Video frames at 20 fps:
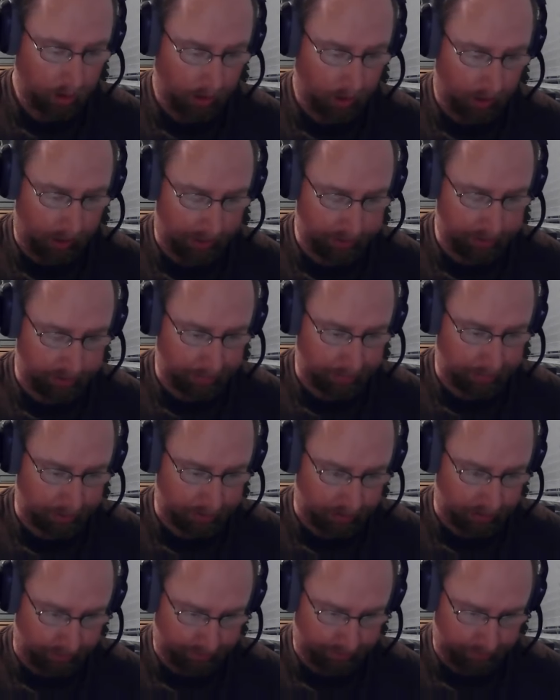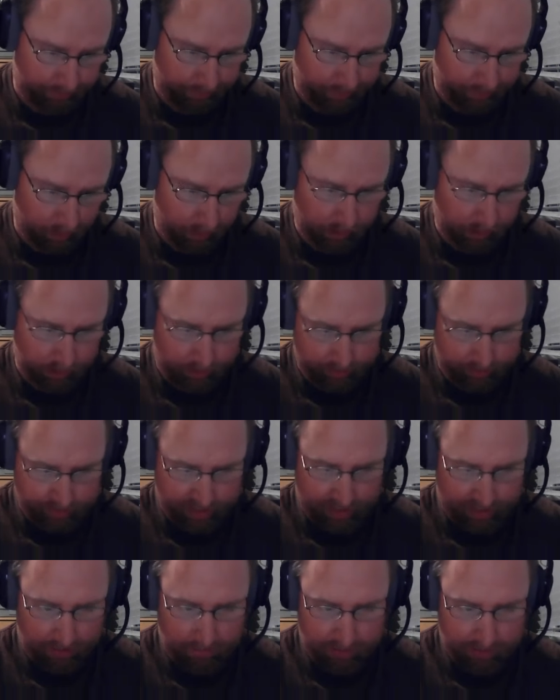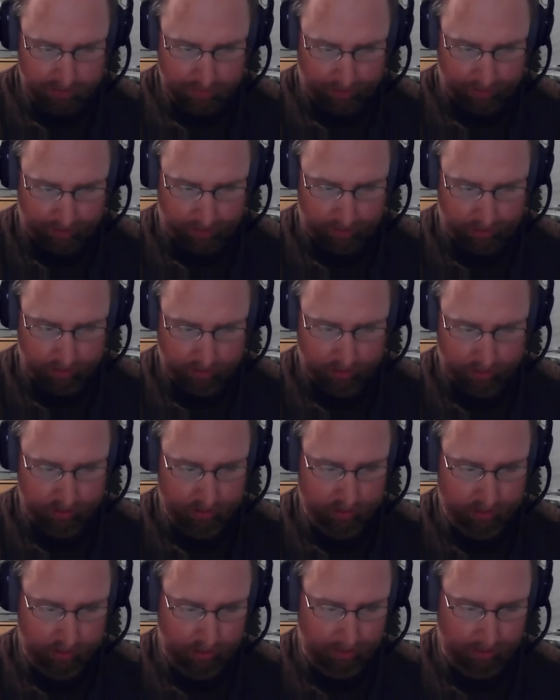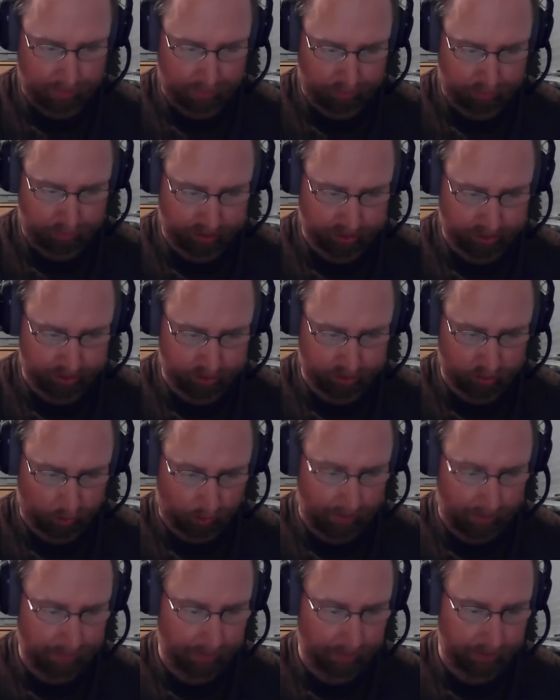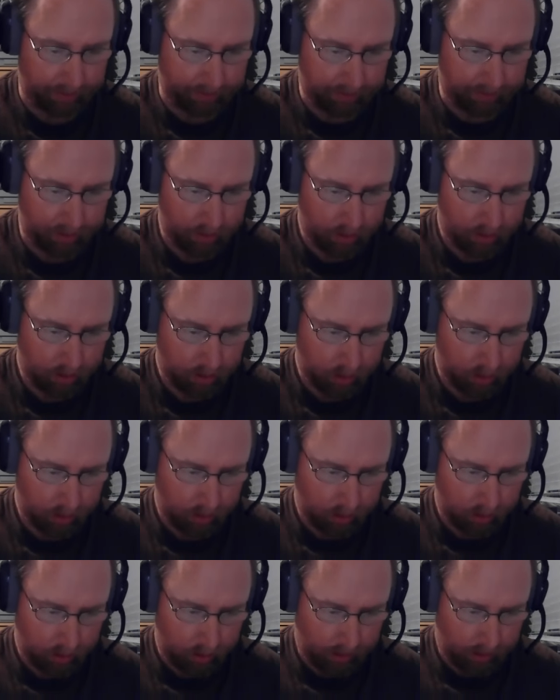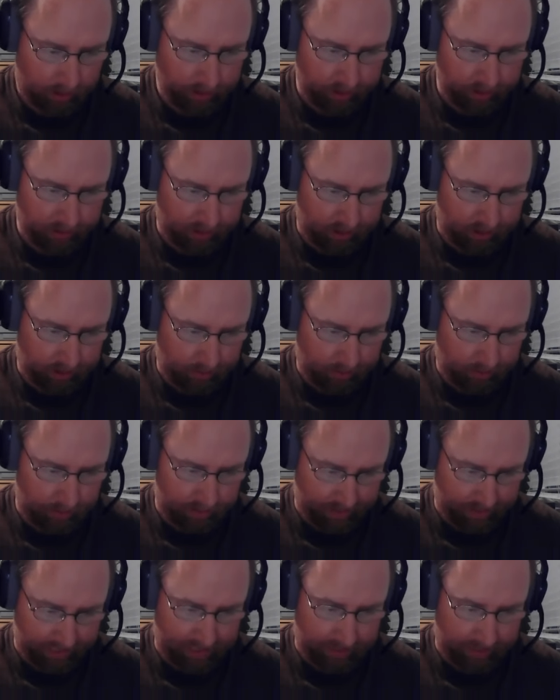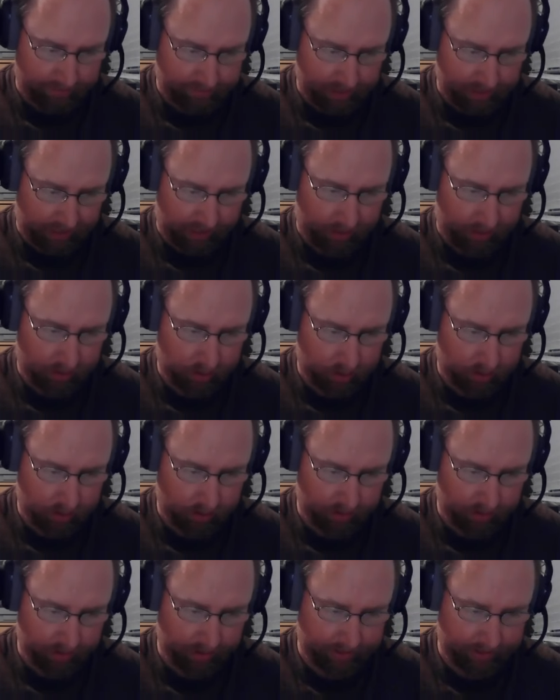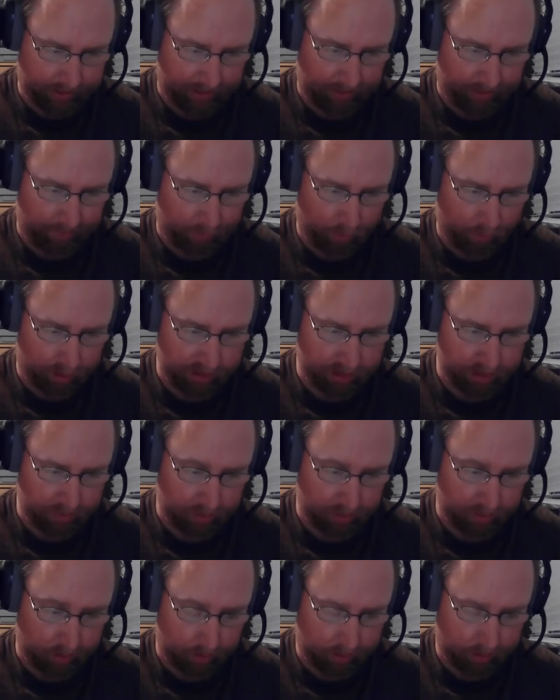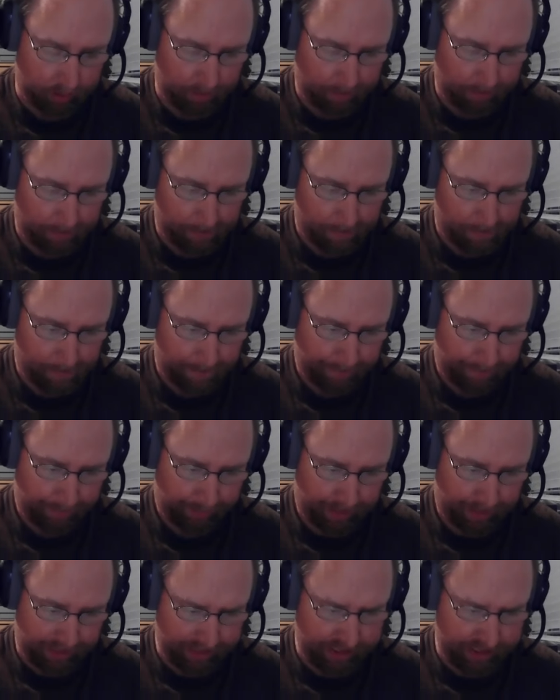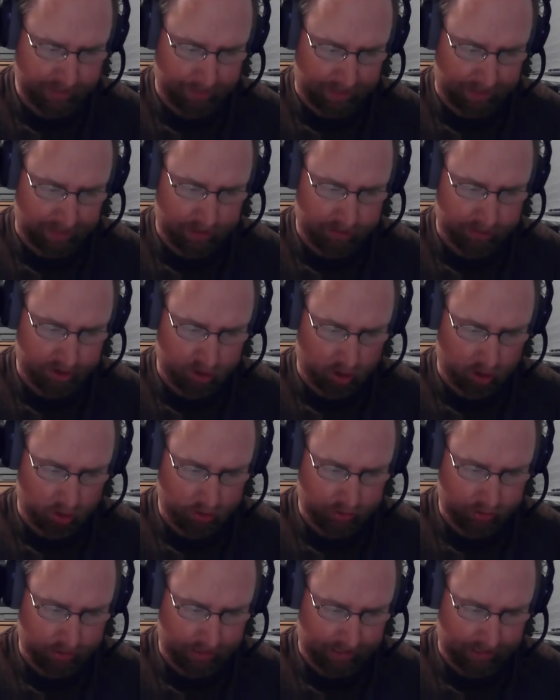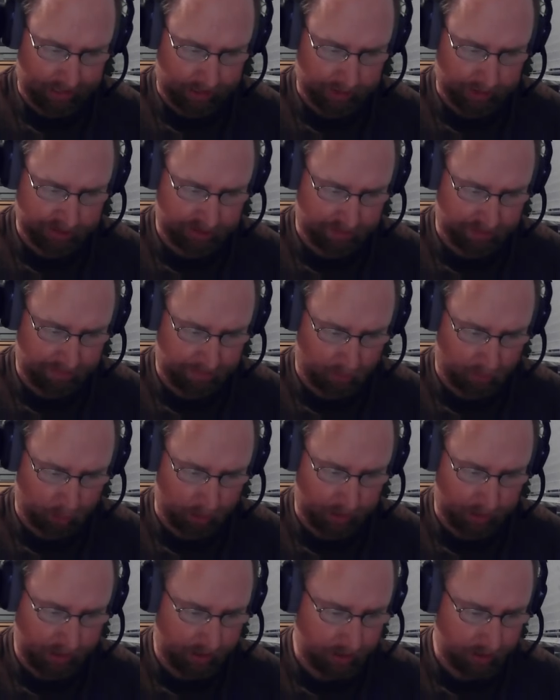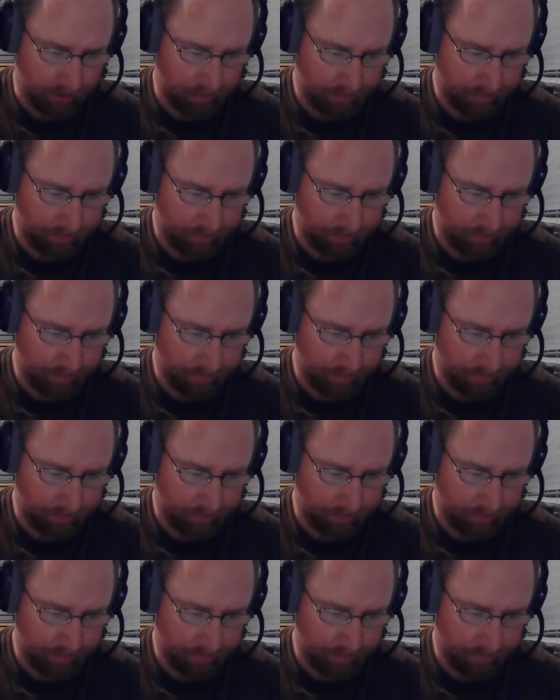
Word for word: uh, chapter 7. A good name is better than precious ointment, and the death, day of death than the day of one's birth. It is better to go to the house of mourning,